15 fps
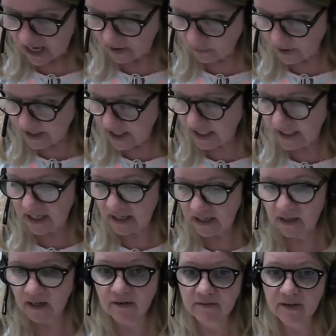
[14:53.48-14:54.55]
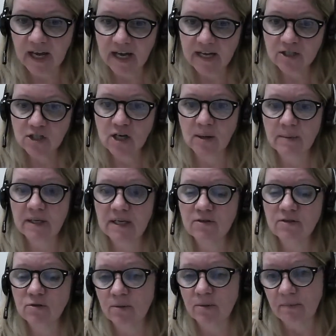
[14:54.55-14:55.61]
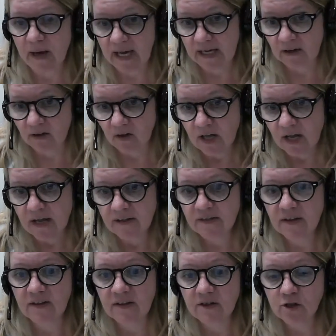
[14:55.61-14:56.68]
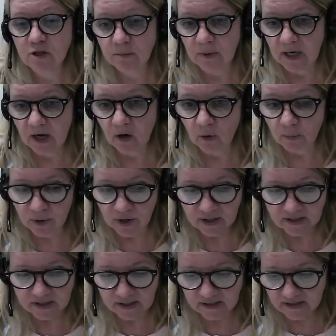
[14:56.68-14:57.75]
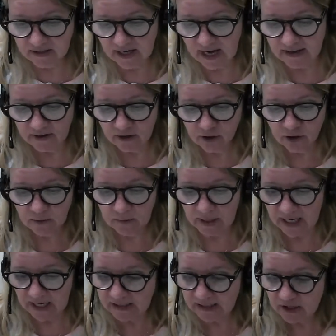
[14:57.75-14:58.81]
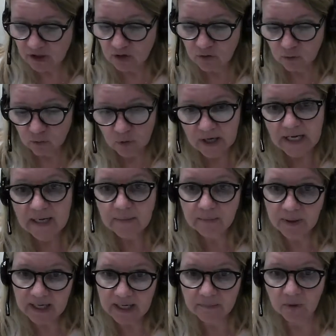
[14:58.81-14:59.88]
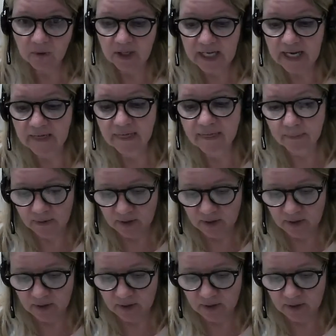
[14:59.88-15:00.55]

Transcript: If we take care of cash coming in through the mail, then there should be a whole process, and there should be at least 3 people in the